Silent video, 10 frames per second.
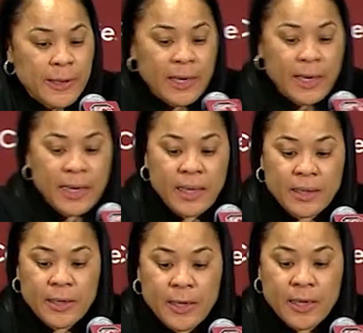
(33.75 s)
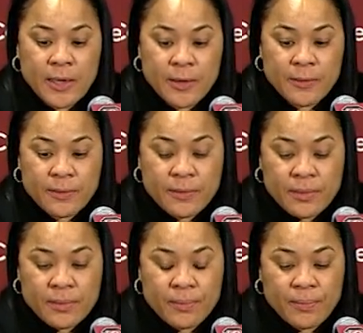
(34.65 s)
And
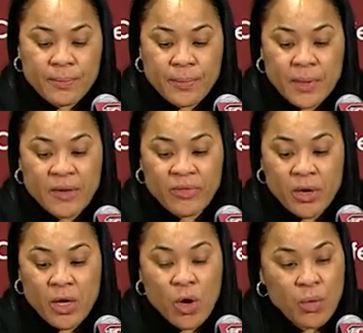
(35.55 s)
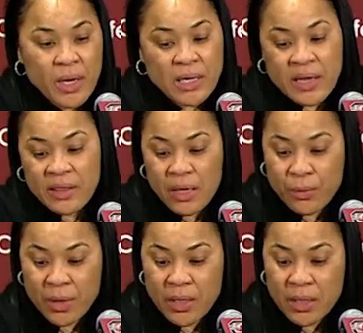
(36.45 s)
if they go in, I think
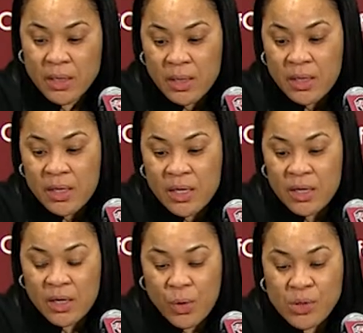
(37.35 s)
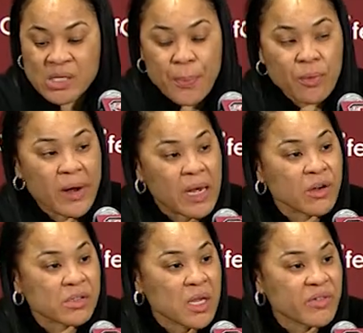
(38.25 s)
we separate
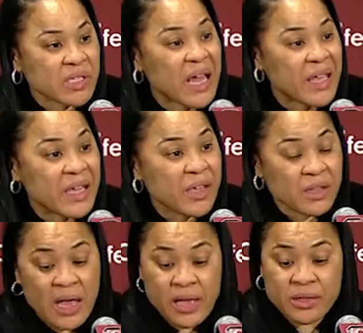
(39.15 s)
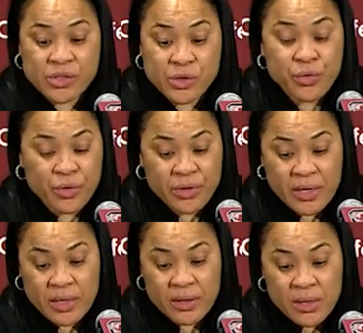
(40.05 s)
ourselves a lot sooner
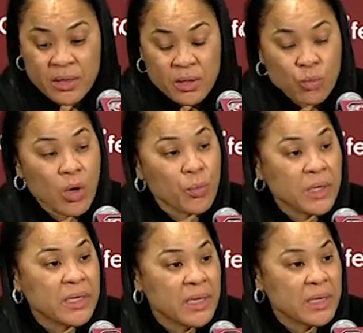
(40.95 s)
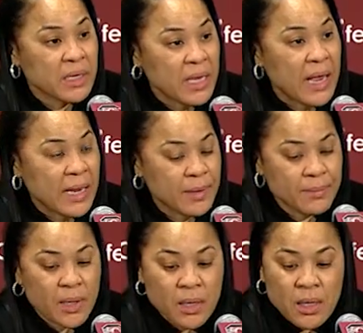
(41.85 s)
than what we did in the
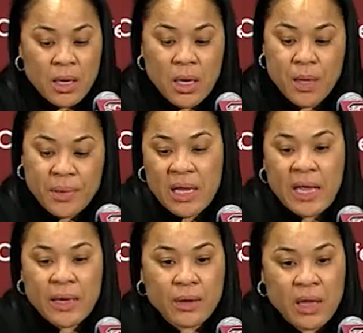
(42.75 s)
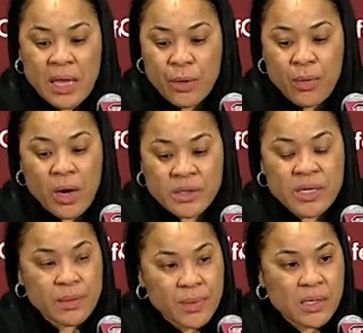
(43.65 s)
game. But I like where our
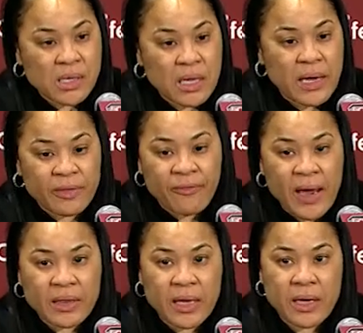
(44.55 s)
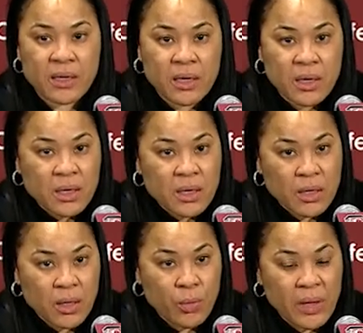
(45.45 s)
team is. I like the fact that,
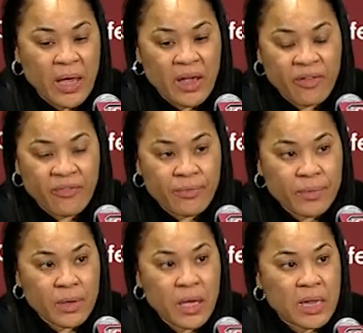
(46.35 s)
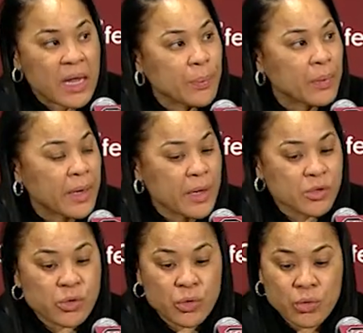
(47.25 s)
you know, we have a lot of
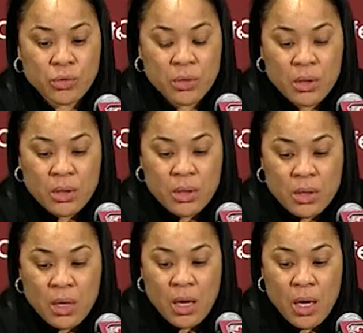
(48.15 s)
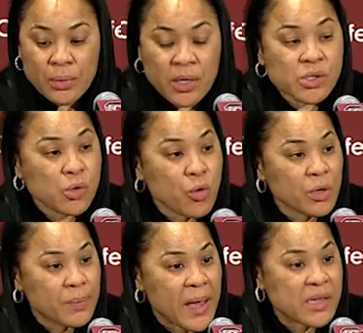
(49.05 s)
players who can
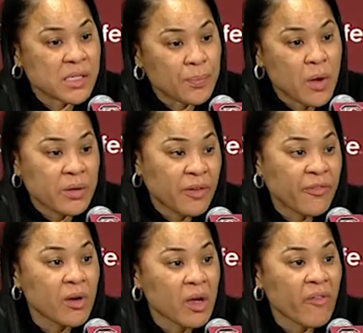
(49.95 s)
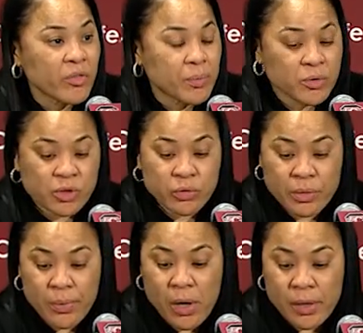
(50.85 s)
score the basketball and they feel comfortable shooting
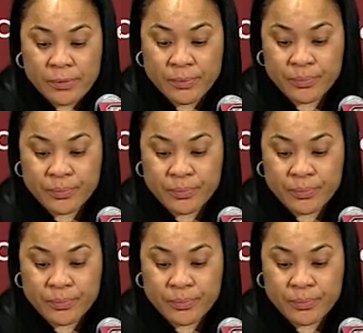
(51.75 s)
the ball.